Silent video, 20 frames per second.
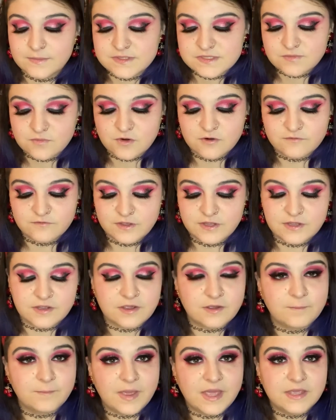It's more of like a
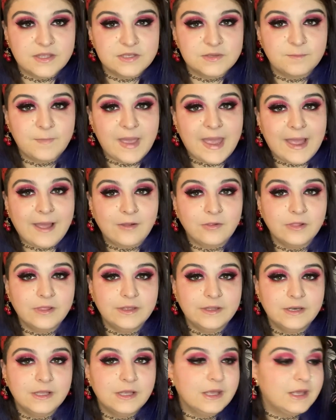companion
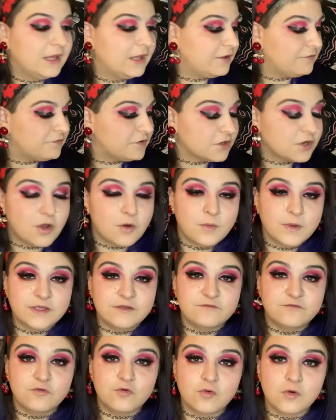palette if you're going
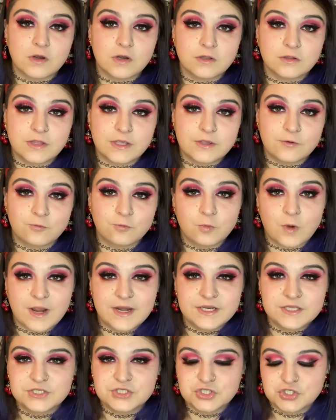for like a
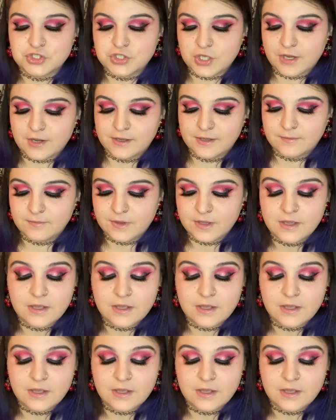reddish type